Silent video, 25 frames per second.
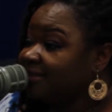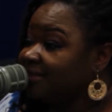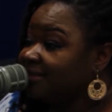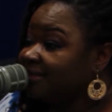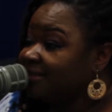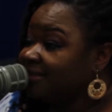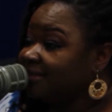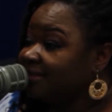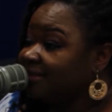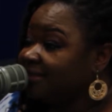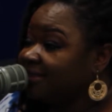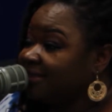of
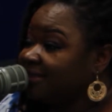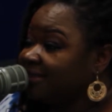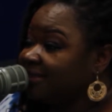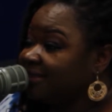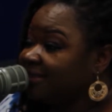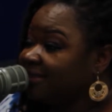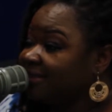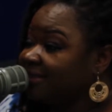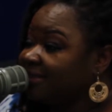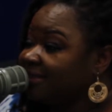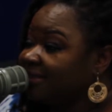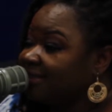character
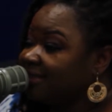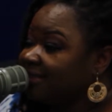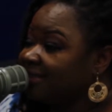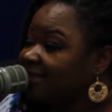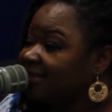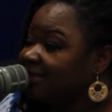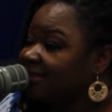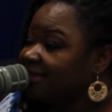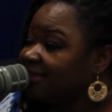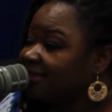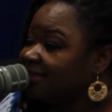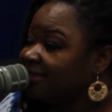all the
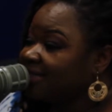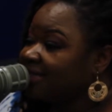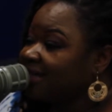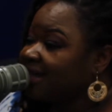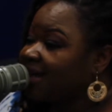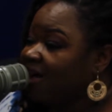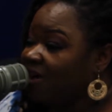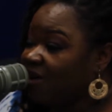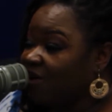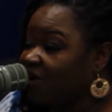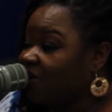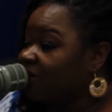time.
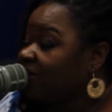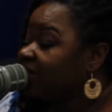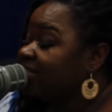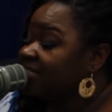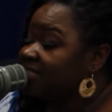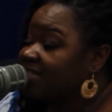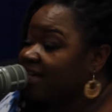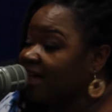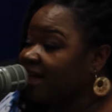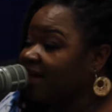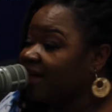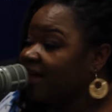All the
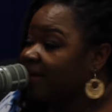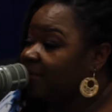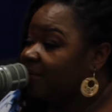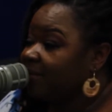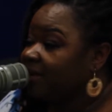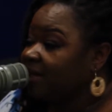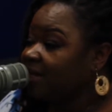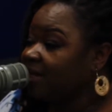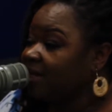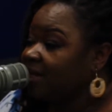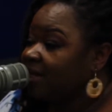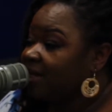time.
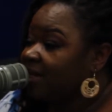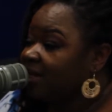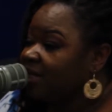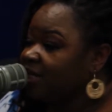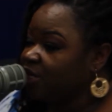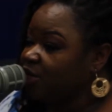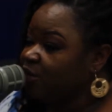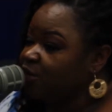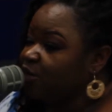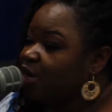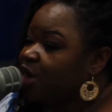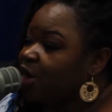
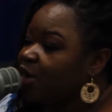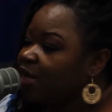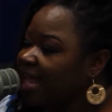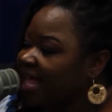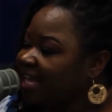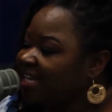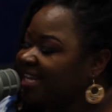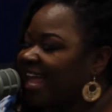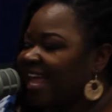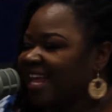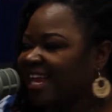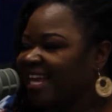And you know,
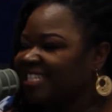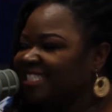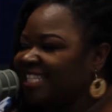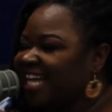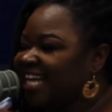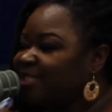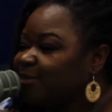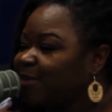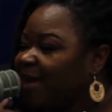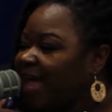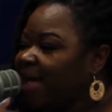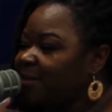like, because
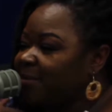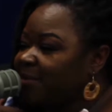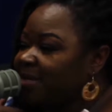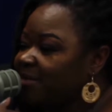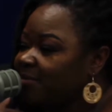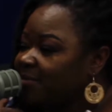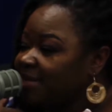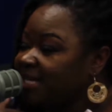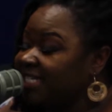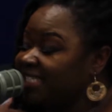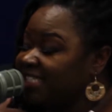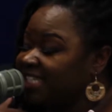that's what
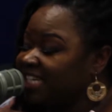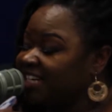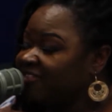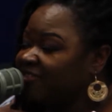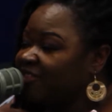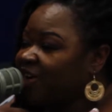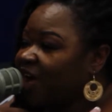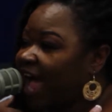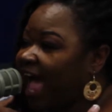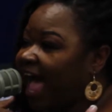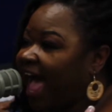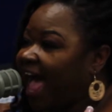happened to me, Jennifer.
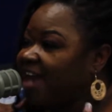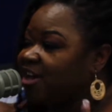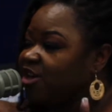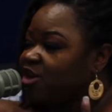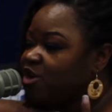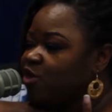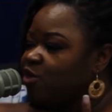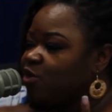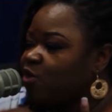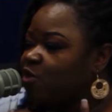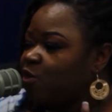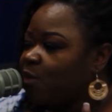I
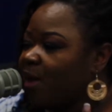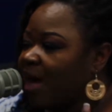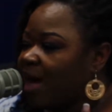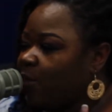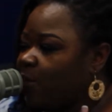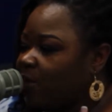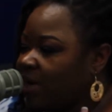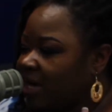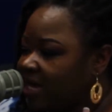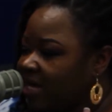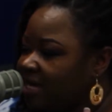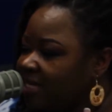knew who I
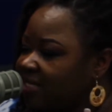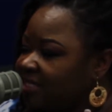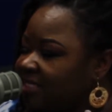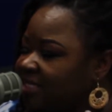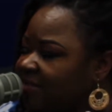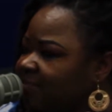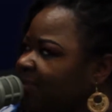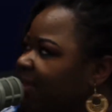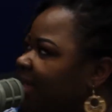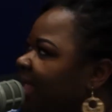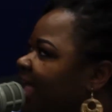was,